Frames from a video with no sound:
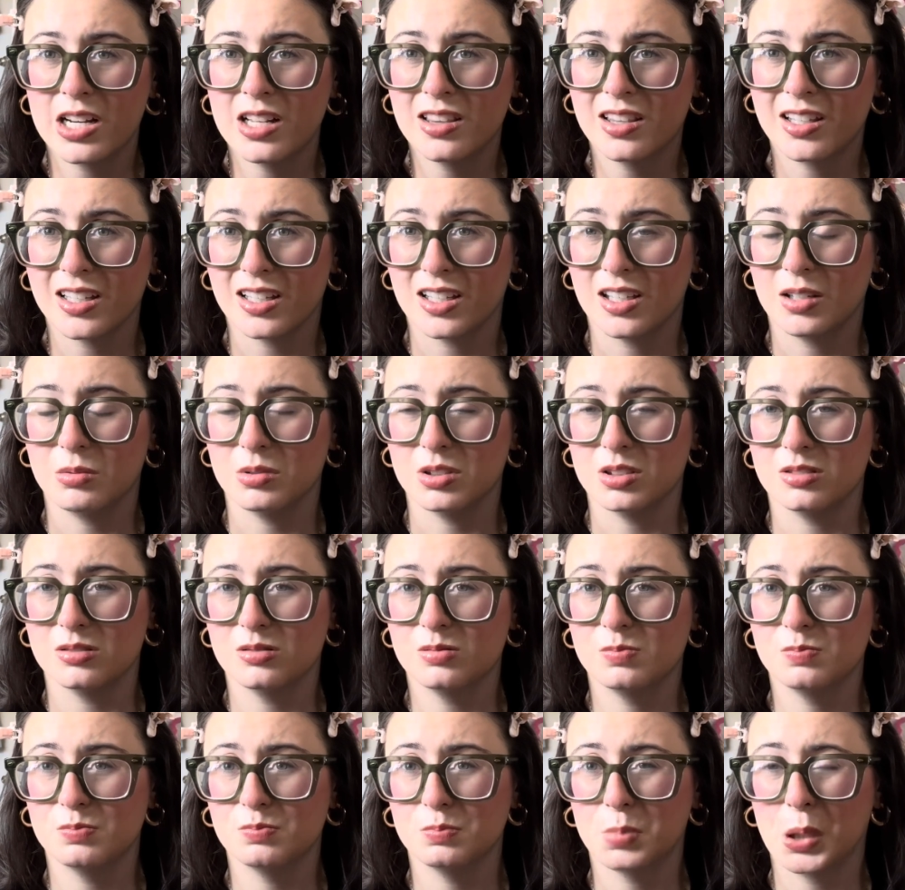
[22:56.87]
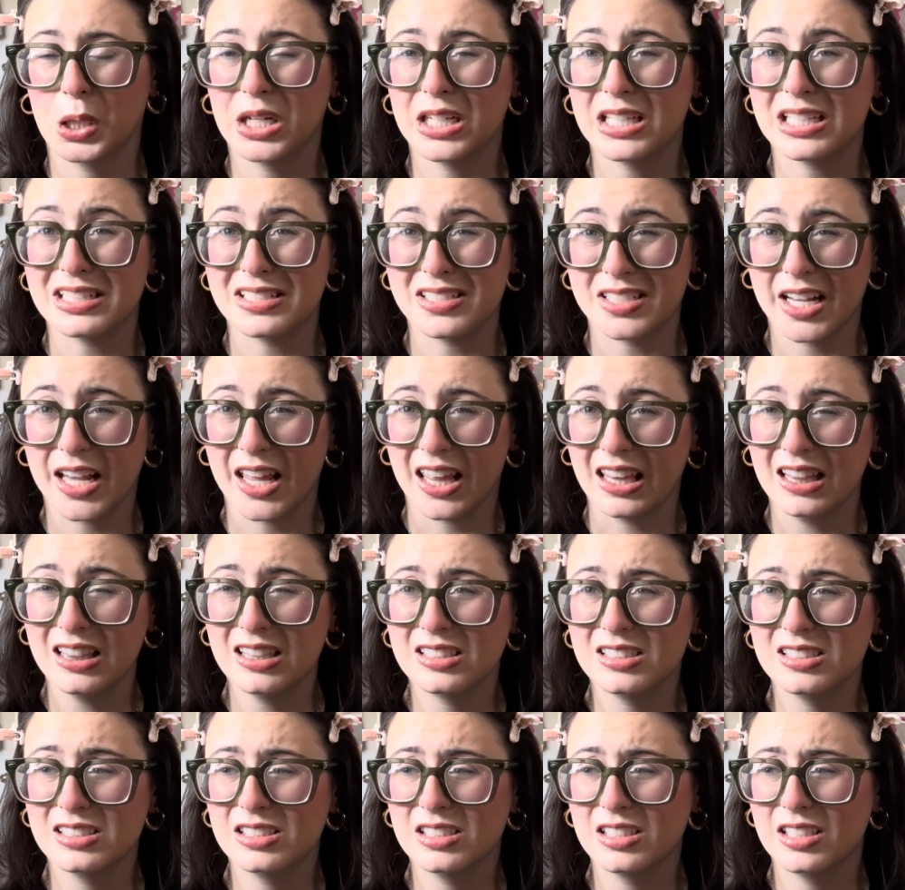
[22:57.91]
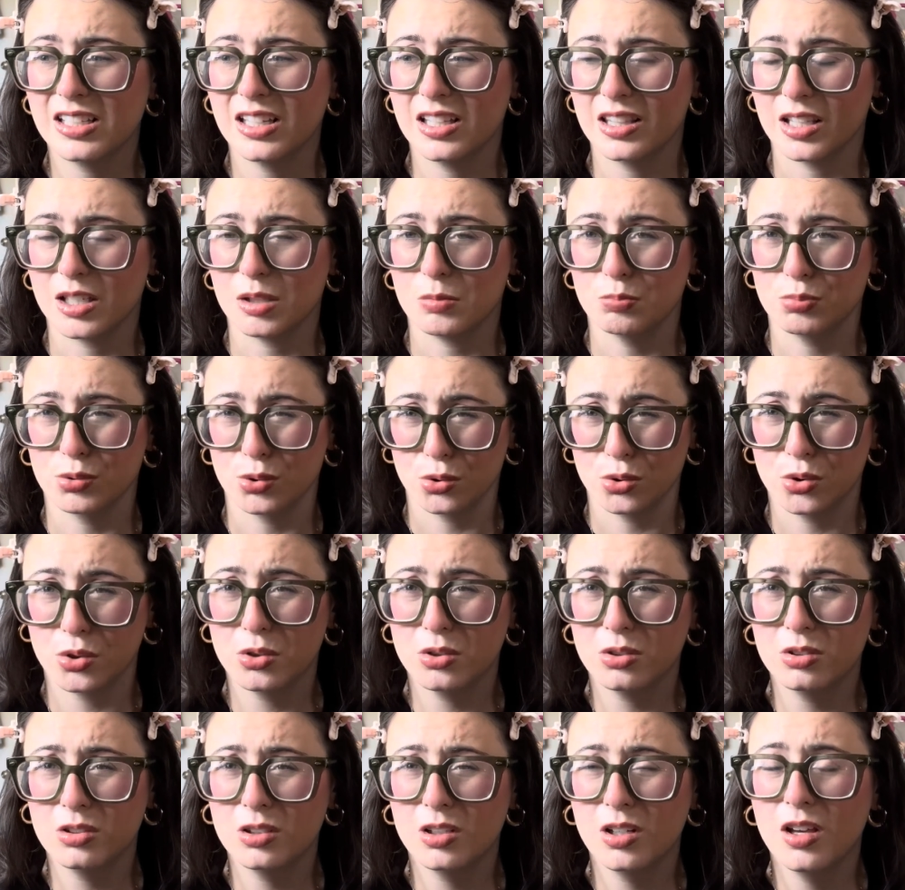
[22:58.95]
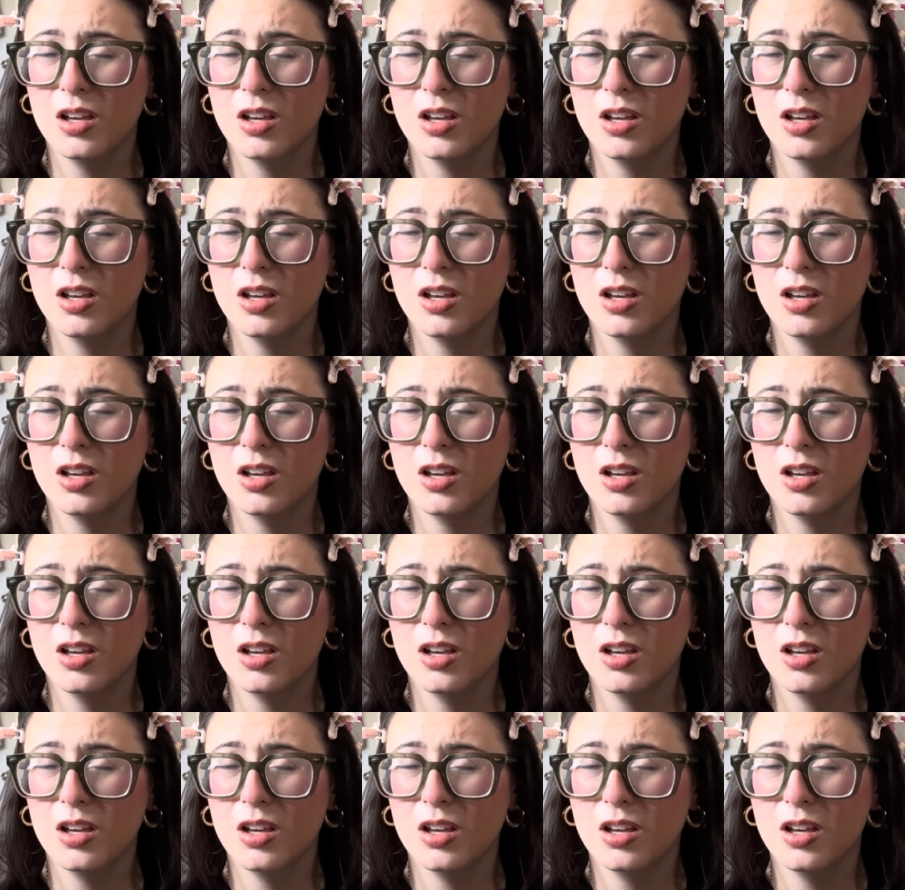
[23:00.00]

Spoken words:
Like, it was pretty intense and like brutal.